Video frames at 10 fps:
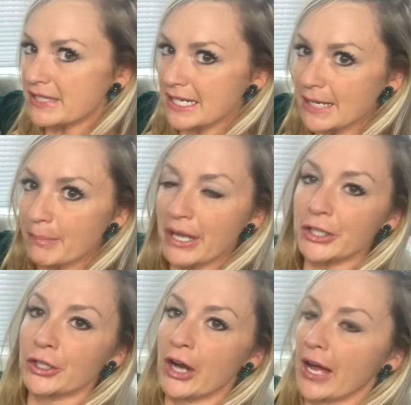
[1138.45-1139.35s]
deep
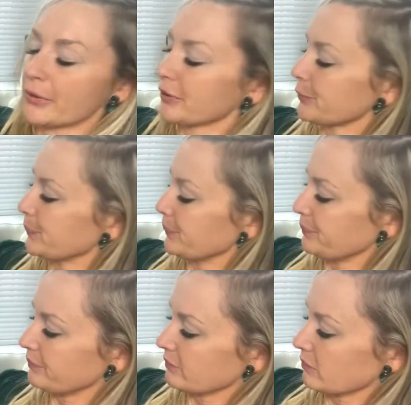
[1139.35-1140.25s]
underground.
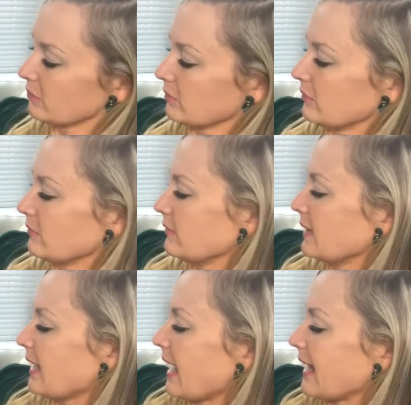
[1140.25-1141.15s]
At